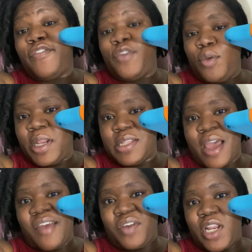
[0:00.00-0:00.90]
human
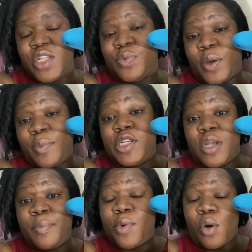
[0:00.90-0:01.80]
design readings where we
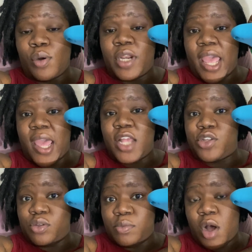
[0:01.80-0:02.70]
jump on a
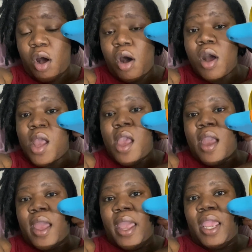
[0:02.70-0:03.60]
Zoom call
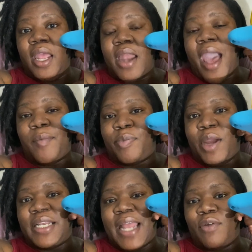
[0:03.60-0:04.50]
and I
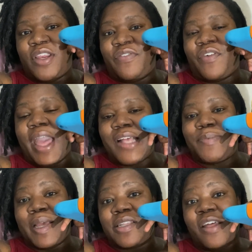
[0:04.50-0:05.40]
break down different
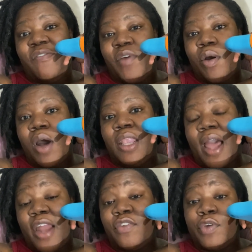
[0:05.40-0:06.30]
aspects that feel
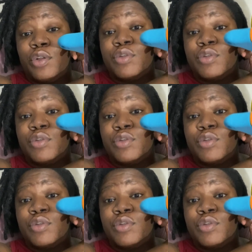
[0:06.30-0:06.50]
aligned for you